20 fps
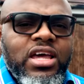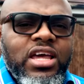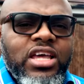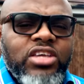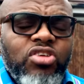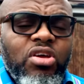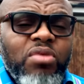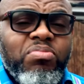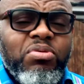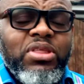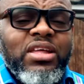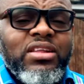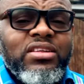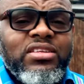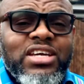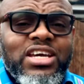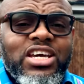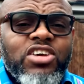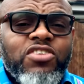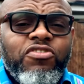It's so important
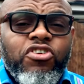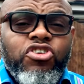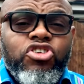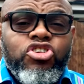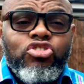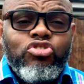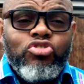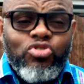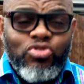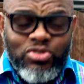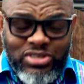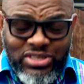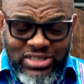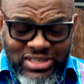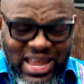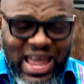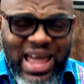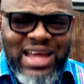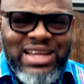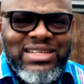for you to
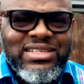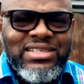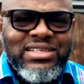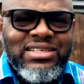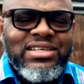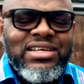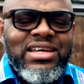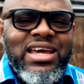stand,